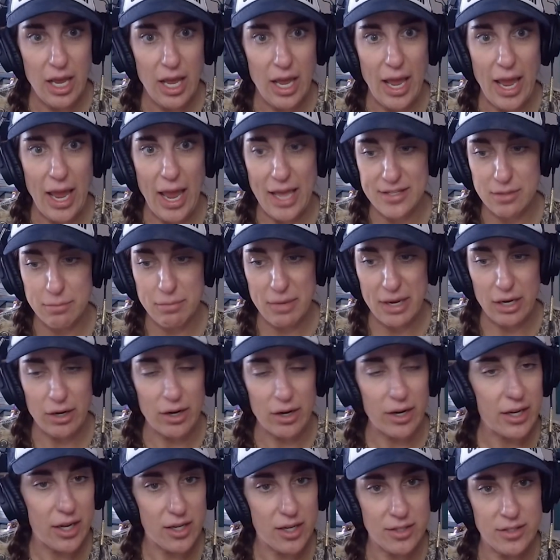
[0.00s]
As
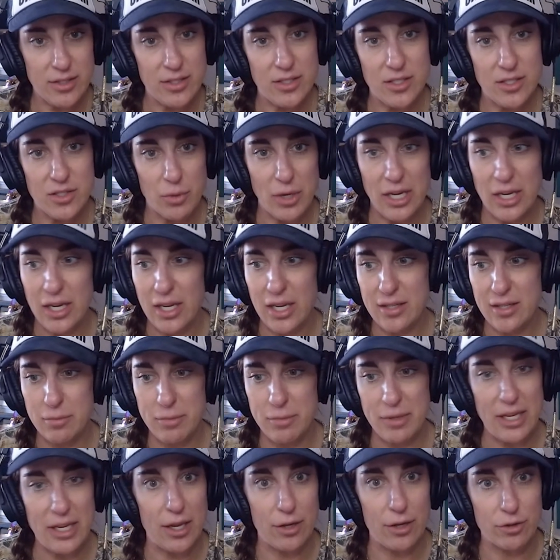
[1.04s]
Americans, we need to
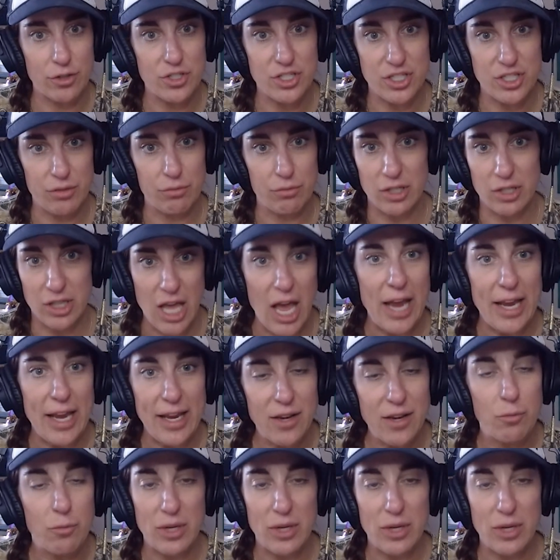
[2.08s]
be energy reliant.